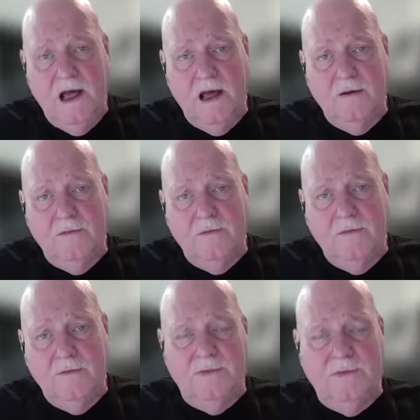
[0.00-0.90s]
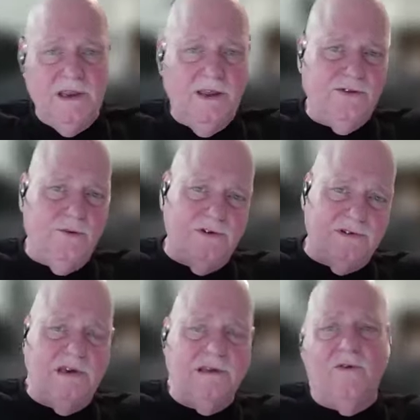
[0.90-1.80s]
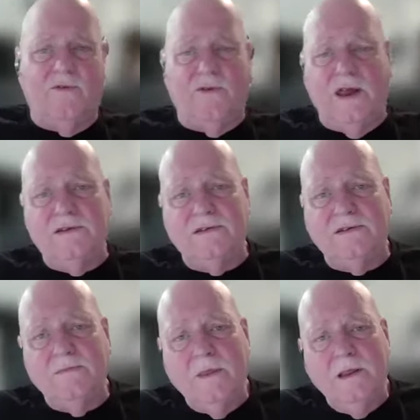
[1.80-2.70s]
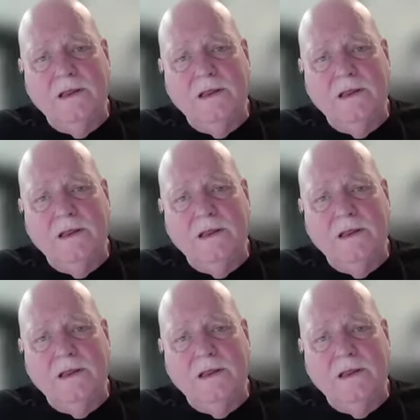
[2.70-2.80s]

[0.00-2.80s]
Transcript: But yet, through a series of events,